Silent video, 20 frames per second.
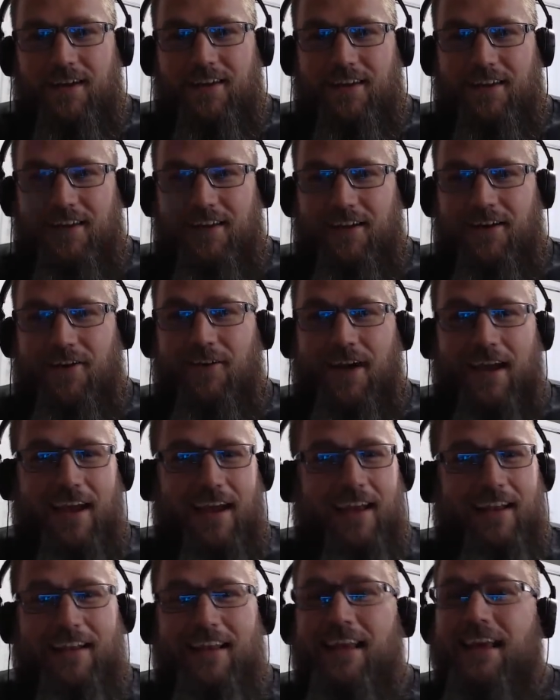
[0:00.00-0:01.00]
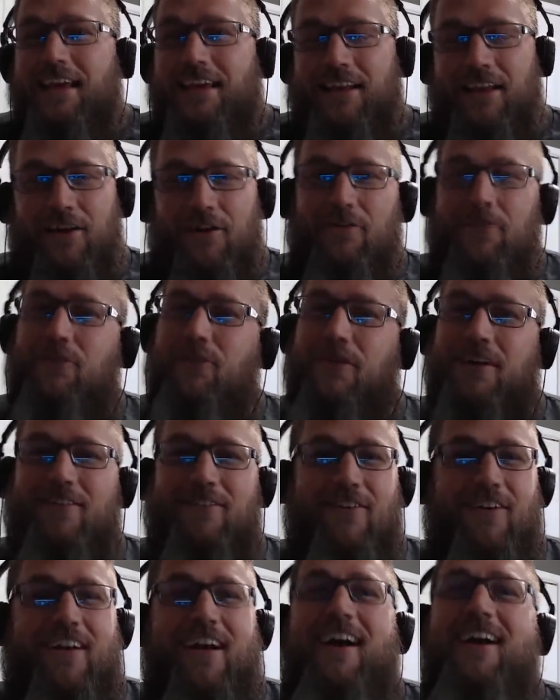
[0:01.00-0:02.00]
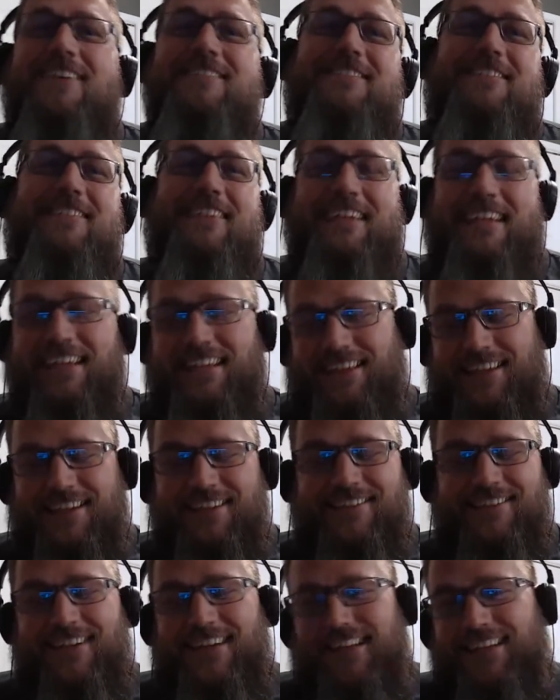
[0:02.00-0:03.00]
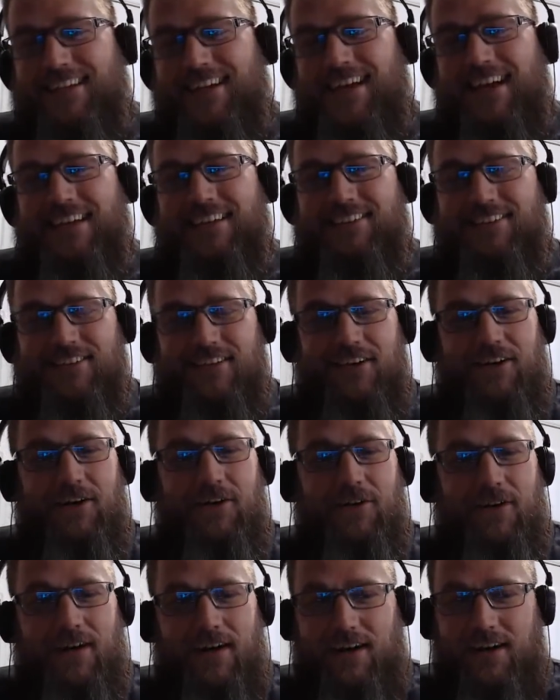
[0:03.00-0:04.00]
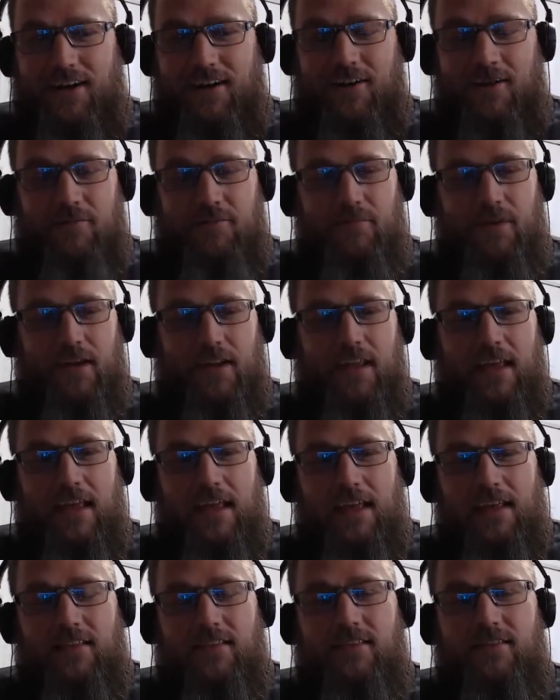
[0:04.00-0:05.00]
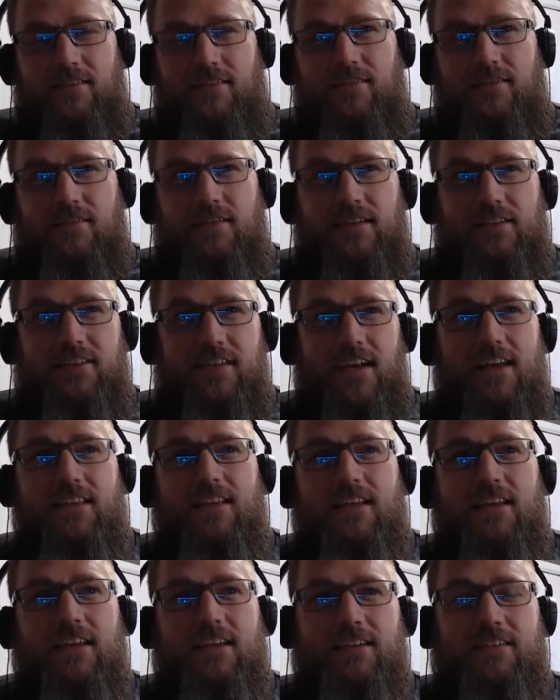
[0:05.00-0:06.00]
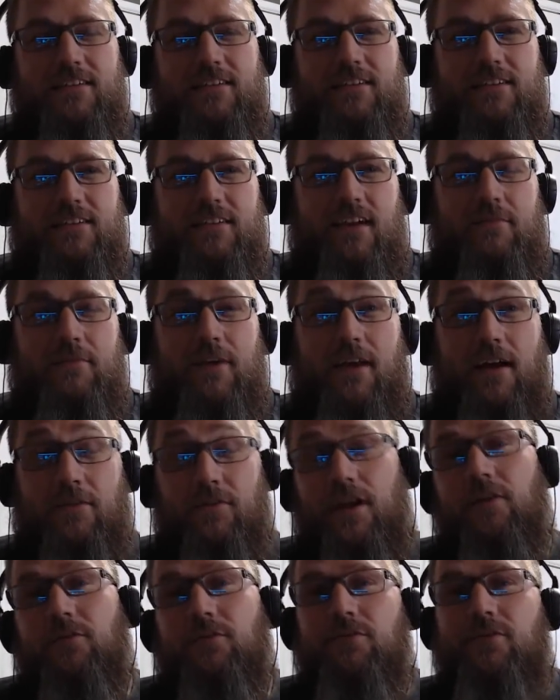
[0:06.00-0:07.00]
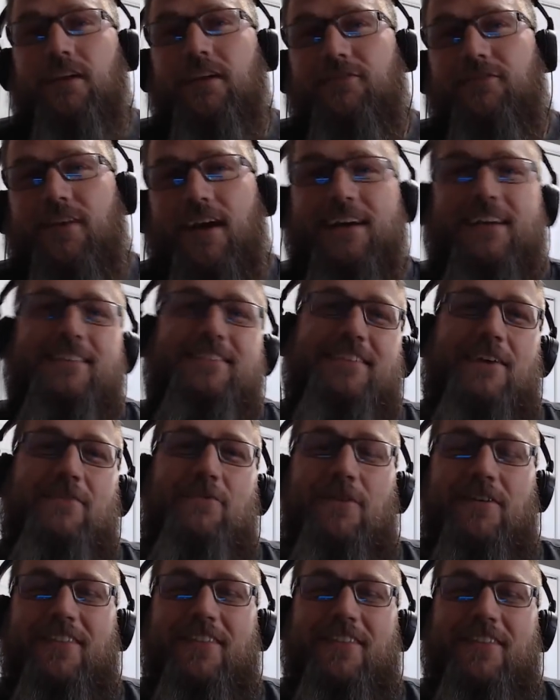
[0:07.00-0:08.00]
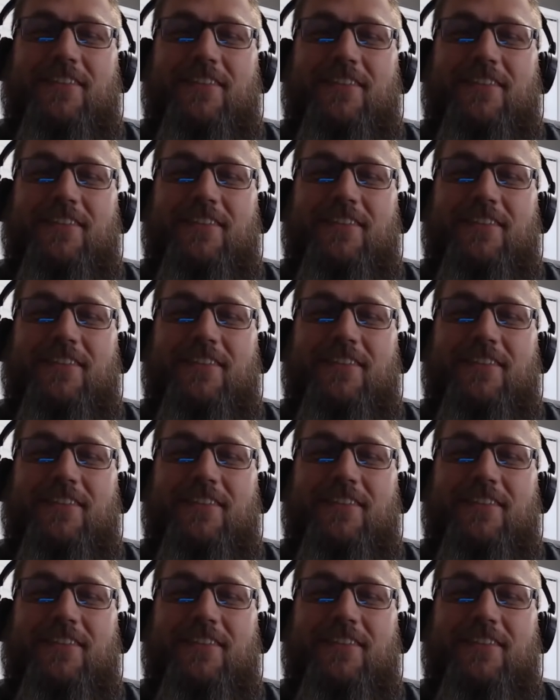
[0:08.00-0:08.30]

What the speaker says: We're constantly getting things like that. So, but the sad thing is if I could say one thing.